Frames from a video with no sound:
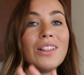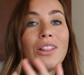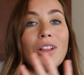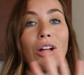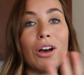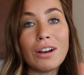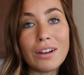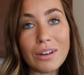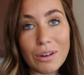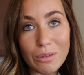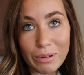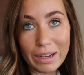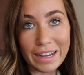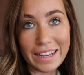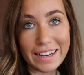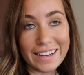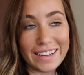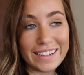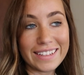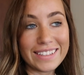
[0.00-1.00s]
long
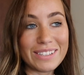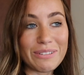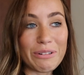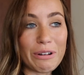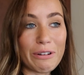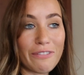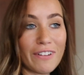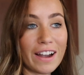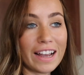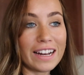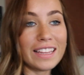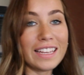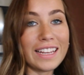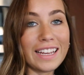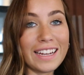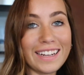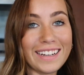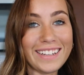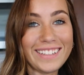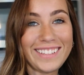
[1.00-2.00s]
awaited. So we're finally
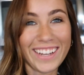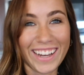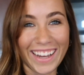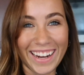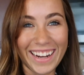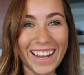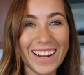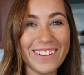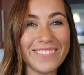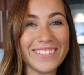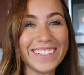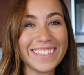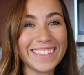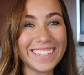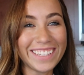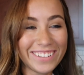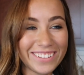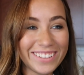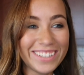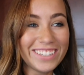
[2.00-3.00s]
getting it done and we're
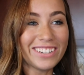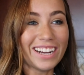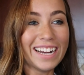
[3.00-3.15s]
literally